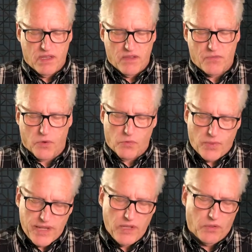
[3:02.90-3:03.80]
For
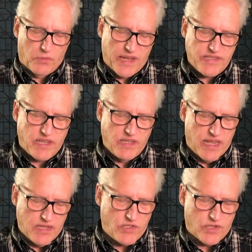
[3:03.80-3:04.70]
real
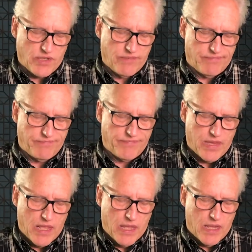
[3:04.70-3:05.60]
resignation
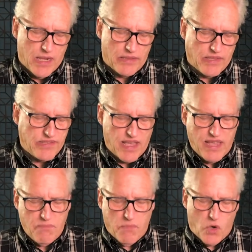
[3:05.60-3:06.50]
at the
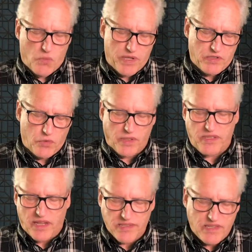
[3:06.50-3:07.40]
same moment to a
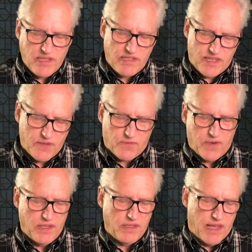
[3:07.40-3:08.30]
dozen
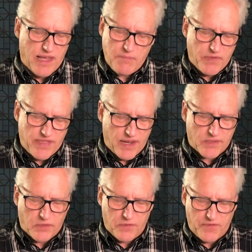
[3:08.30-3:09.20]
different and
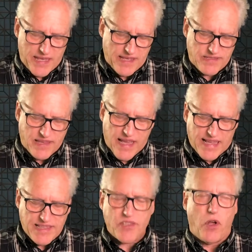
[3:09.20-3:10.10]
hypothetical fates
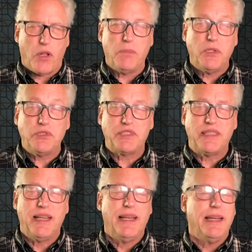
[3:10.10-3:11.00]
is
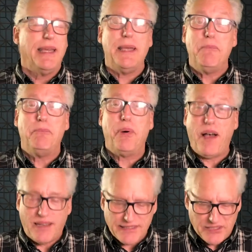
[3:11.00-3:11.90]
almost
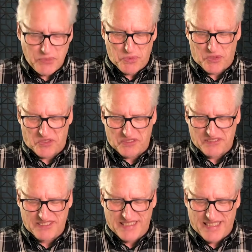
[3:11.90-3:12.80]
impossible,
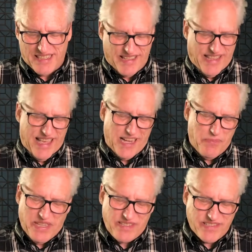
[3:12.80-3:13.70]
and the
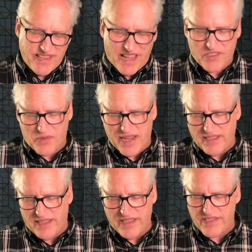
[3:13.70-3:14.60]
enemy does not
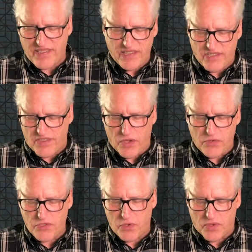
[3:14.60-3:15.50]
greatly assist
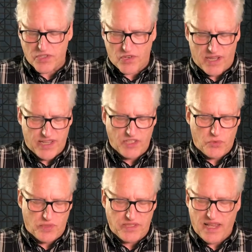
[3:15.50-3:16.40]
those who are trying
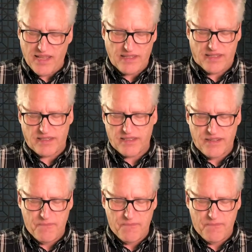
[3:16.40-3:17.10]
to attain it.